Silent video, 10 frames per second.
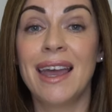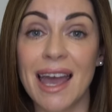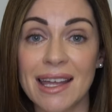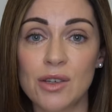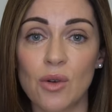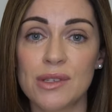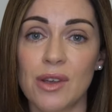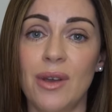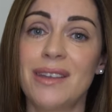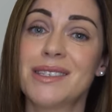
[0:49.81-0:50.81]
And also
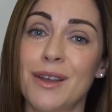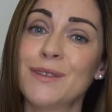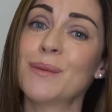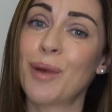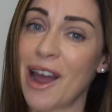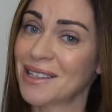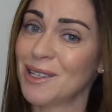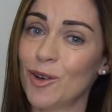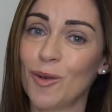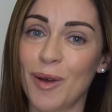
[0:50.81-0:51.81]
it serves a
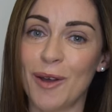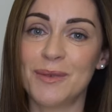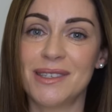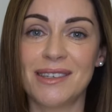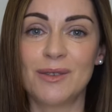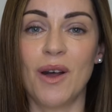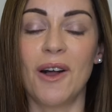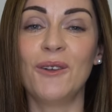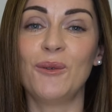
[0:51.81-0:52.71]
practical purpose as well,